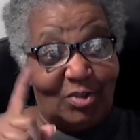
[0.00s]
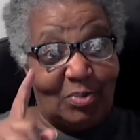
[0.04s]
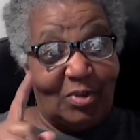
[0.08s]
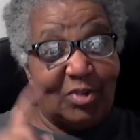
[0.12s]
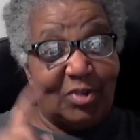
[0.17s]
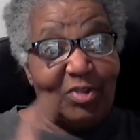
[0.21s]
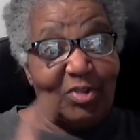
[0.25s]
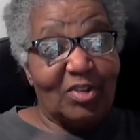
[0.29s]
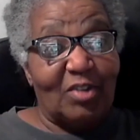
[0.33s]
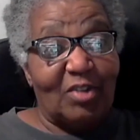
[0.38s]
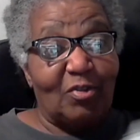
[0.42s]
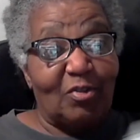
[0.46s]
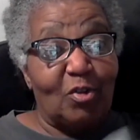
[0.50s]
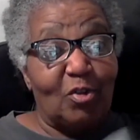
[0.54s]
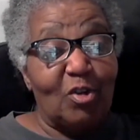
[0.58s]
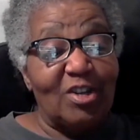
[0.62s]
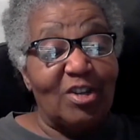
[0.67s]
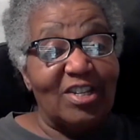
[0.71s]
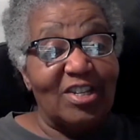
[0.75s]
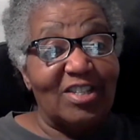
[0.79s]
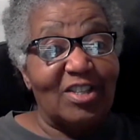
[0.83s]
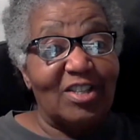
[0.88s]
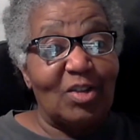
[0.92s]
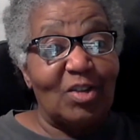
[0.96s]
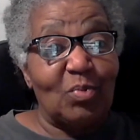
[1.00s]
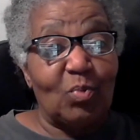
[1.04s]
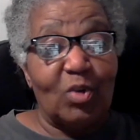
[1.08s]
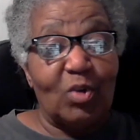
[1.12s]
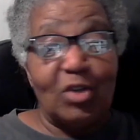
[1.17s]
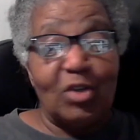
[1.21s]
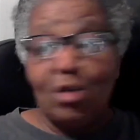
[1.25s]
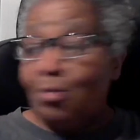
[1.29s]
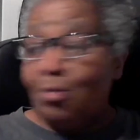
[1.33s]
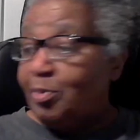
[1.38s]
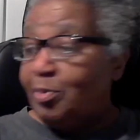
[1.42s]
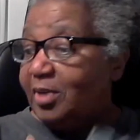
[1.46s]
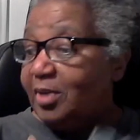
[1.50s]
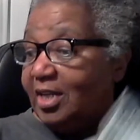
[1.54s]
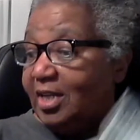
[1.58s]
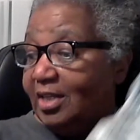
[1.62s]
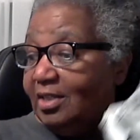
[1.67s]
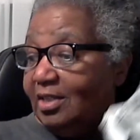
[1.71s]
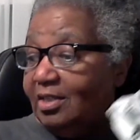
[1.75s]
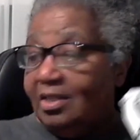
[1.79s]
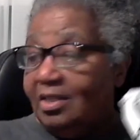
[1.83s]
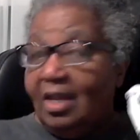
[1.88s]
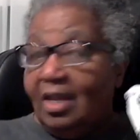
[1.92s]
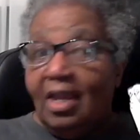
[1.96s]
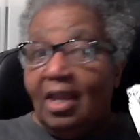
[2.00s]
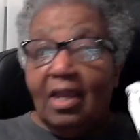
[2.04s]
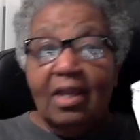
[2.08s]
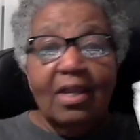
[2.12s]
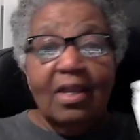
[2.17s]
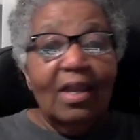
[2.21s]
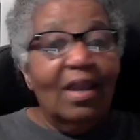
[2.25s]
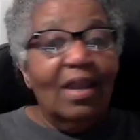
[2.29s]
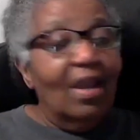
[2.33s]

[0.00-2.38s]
because I've already done one opening today,